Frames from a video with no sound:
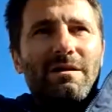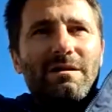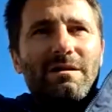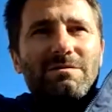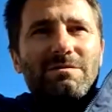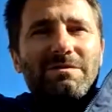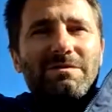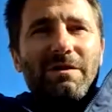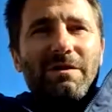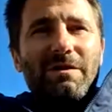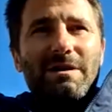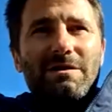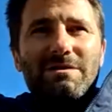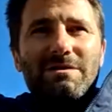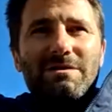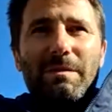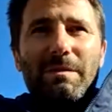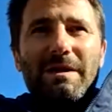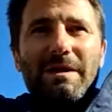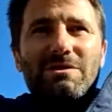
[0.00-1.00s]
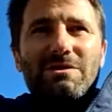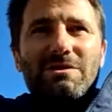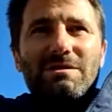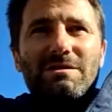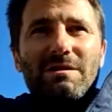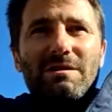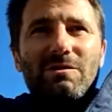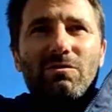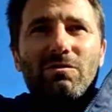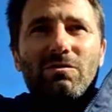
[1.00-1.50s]
It's funny because the pitches
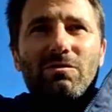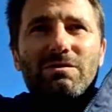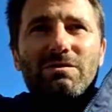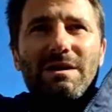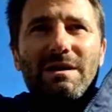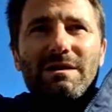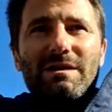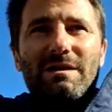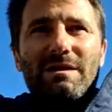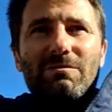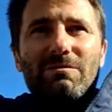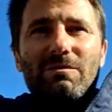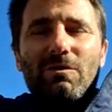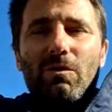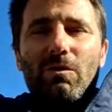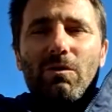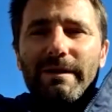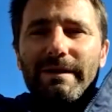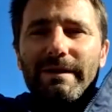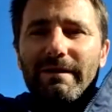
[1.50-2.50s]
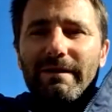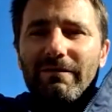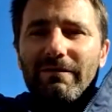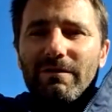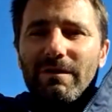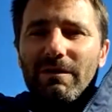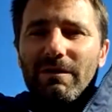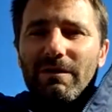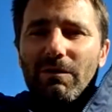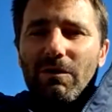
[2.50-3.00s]
at Lord's that year were quite
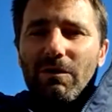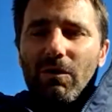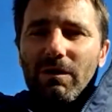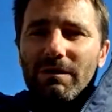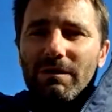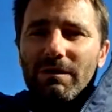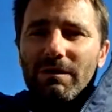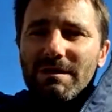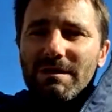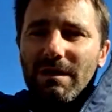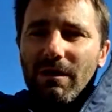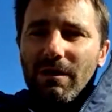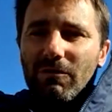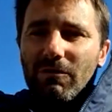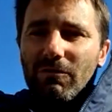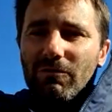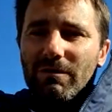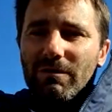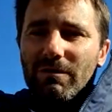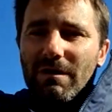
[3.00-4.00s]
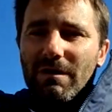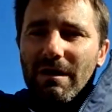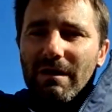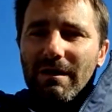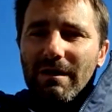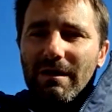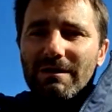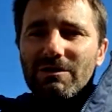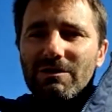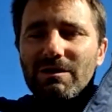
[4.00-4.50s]
different. They were quite slow
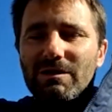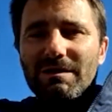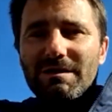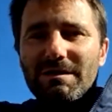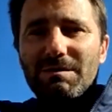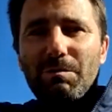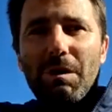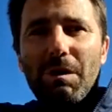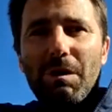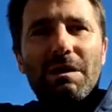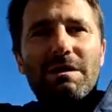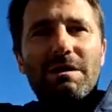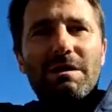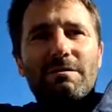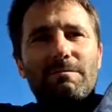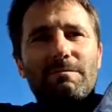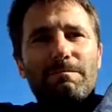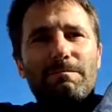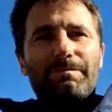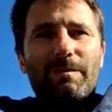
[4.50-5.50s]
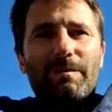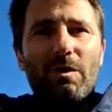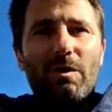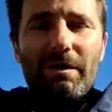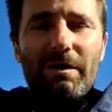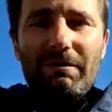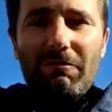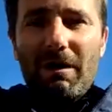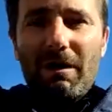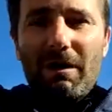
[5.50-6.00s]
and actually spun, and
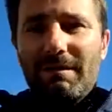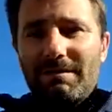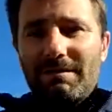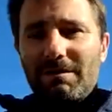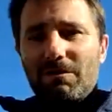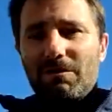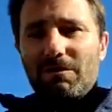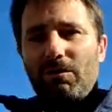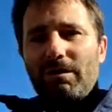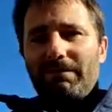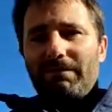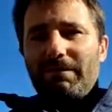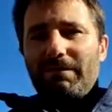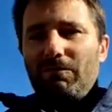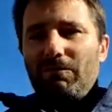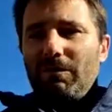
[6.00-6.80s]
Ollie Rayner took quite a few